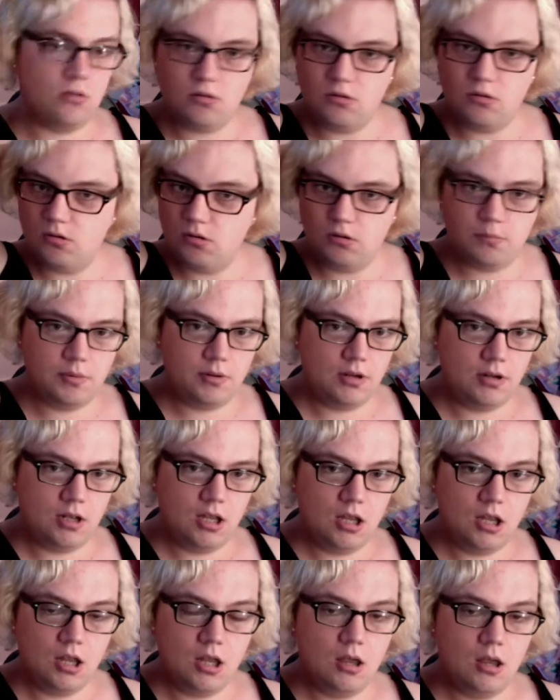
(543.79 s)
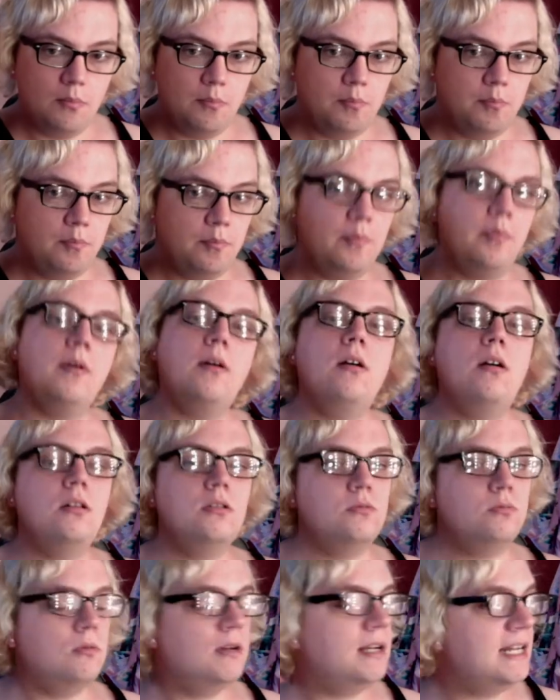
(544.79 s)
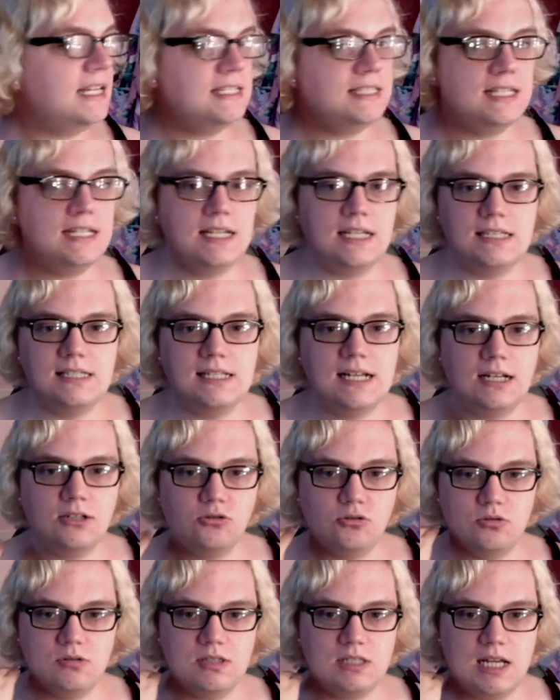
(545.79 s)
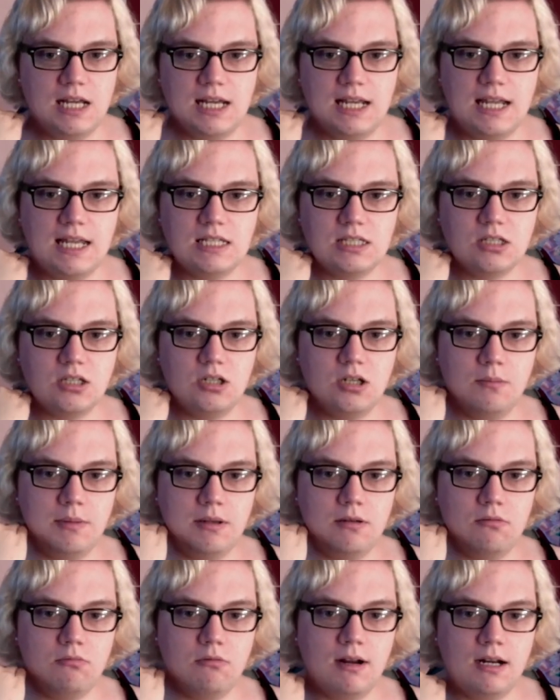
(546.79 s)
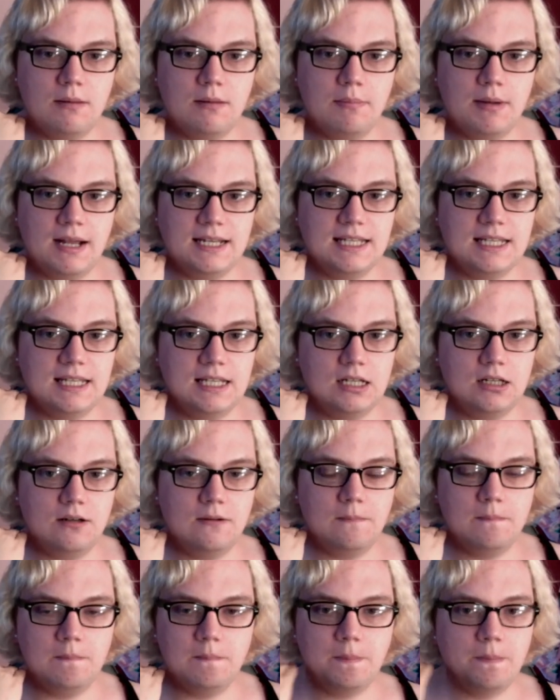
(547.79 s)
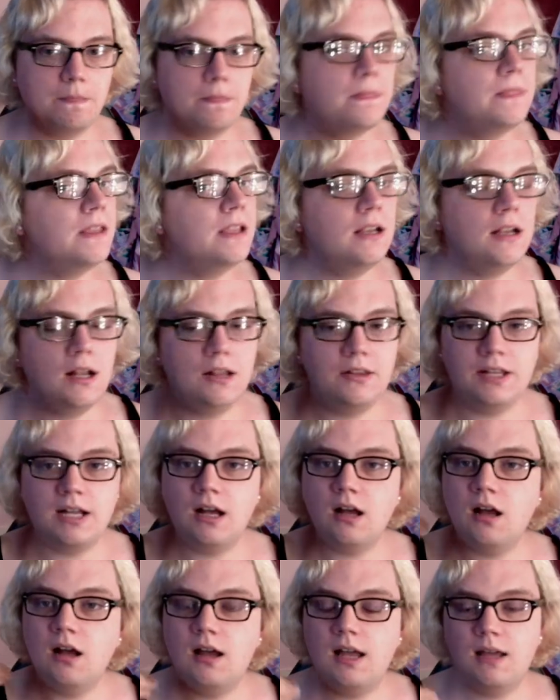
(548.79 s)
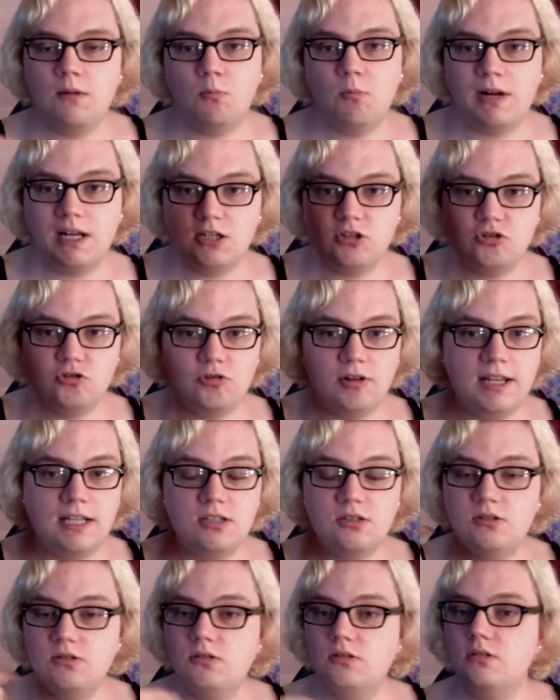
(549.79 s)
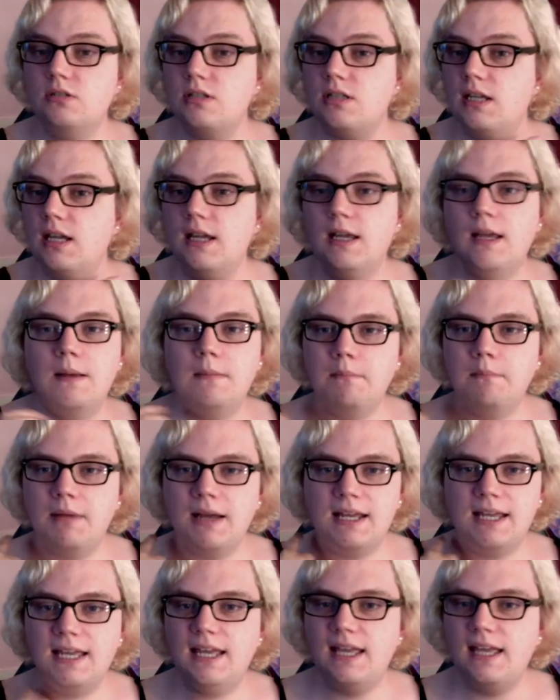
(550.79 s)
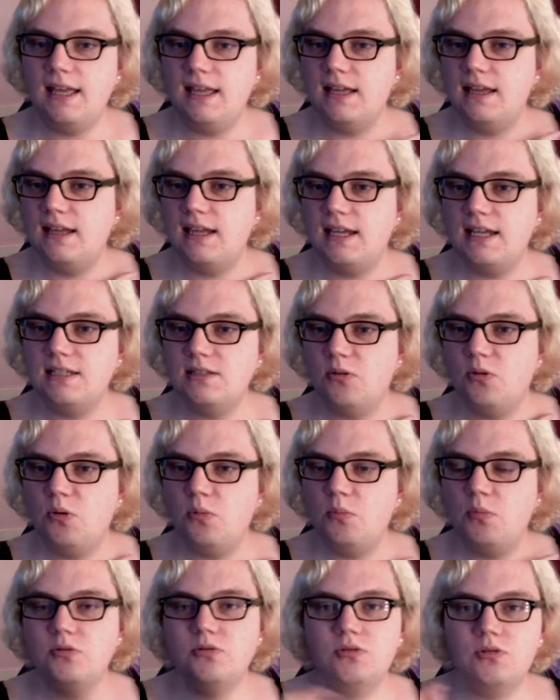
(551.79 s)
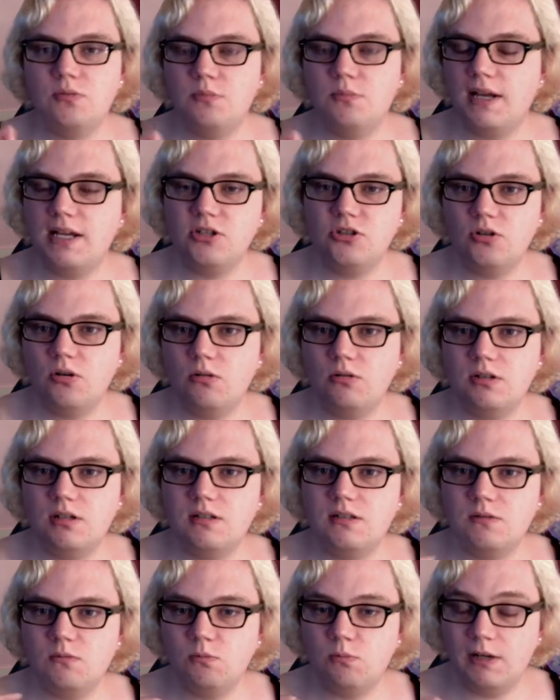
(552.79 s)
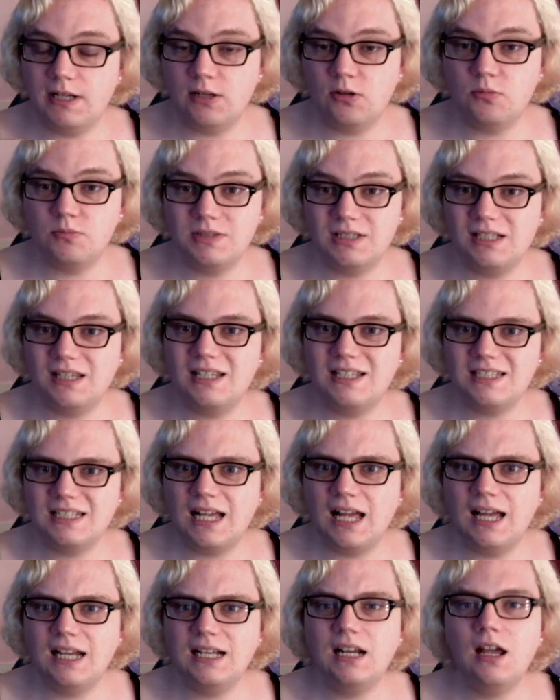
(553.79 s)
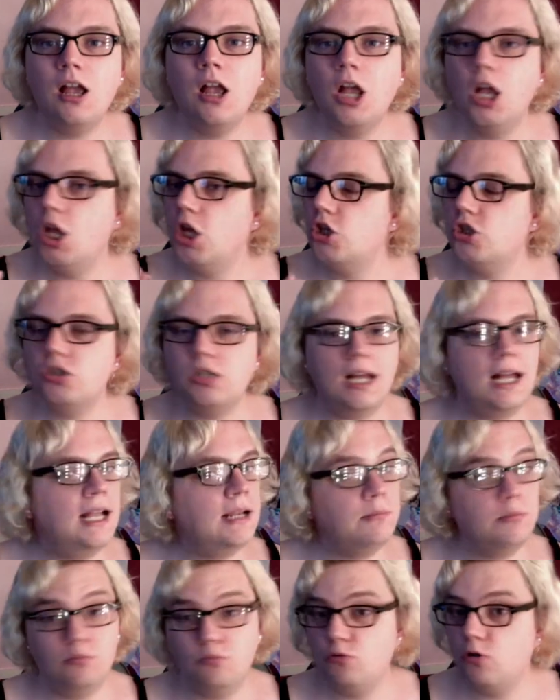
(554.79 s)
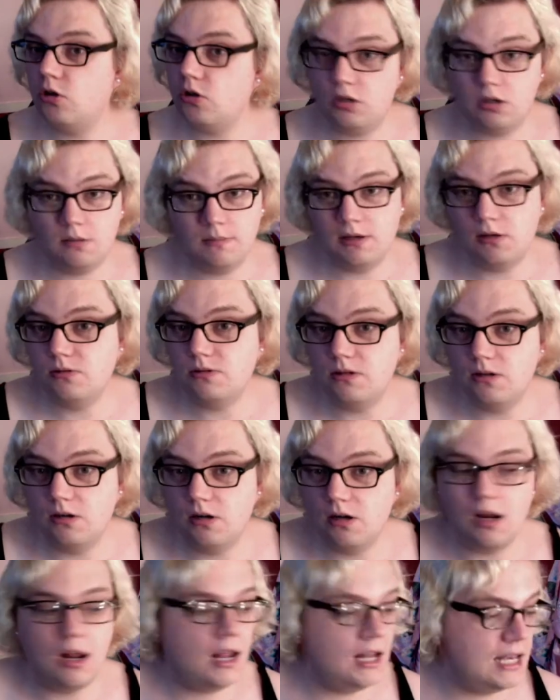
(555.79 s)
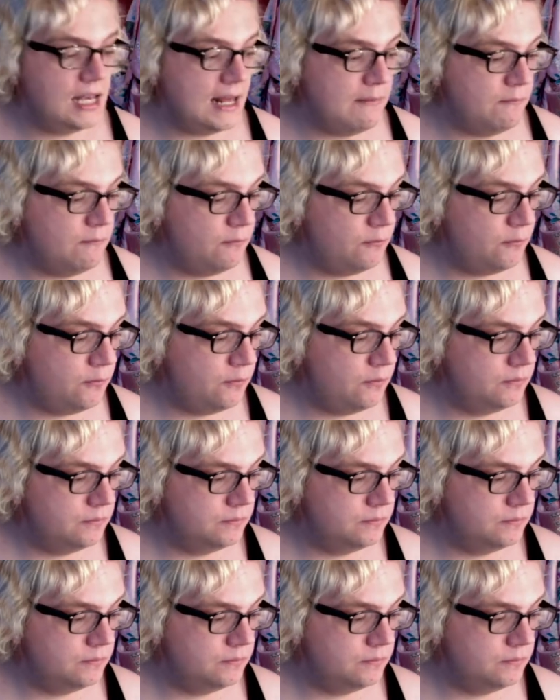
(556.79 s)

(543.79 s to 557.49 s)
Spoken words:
up, but when it's in its natural state it's going to be round about here, and when it's straightened my hair is almost to my shoulders when it comes to the side, so I'm not going to be losing a lot of length.